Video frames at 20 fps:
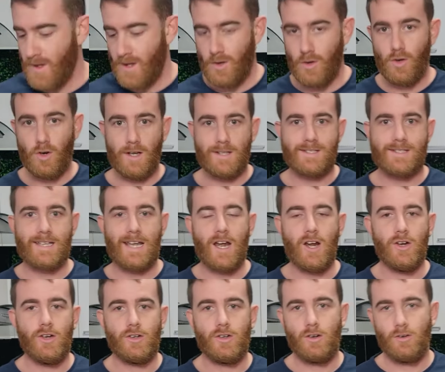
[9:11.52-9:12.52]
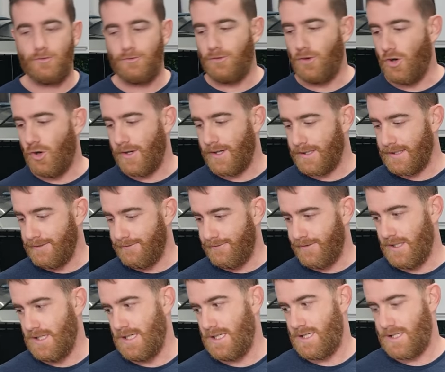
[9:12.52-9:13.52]
Alright, so I've finally
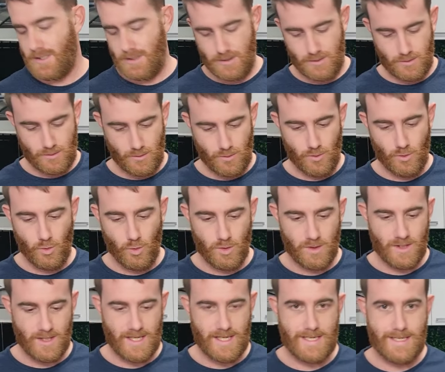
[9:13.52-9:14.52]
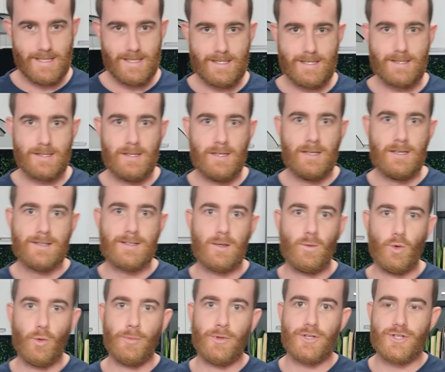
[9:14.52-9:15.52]
finished all of these. So
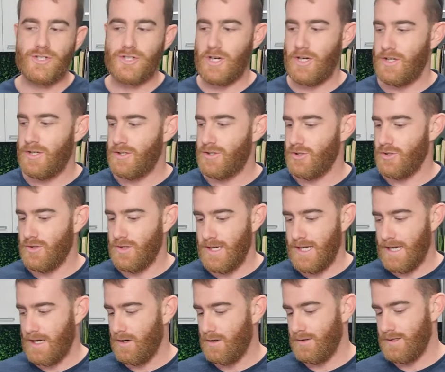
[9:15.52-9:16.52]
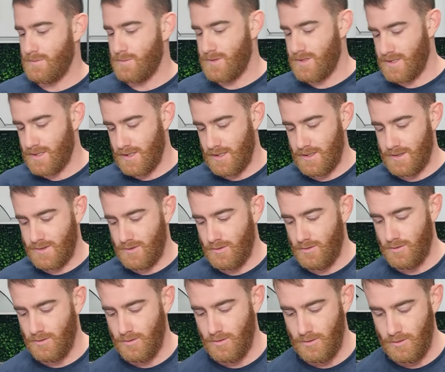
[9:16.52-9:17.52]
what I'm going to show you to do now is we're just going to
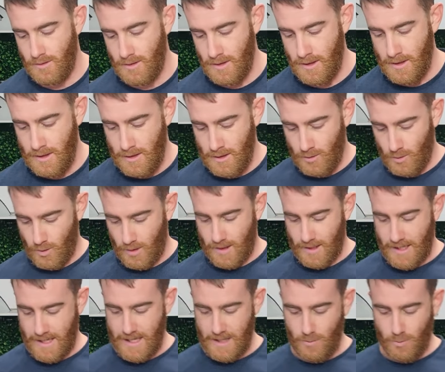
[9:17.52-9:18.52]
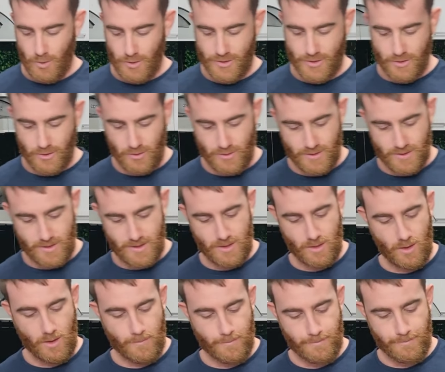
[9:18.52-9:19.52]
do like an egg wash across the
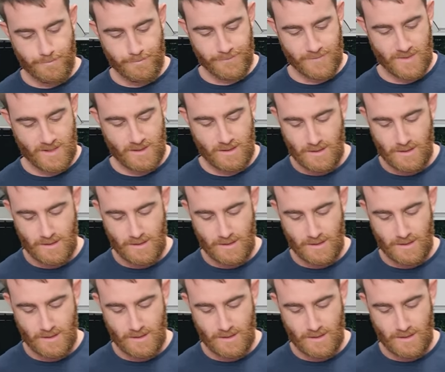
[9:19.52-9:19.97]
top.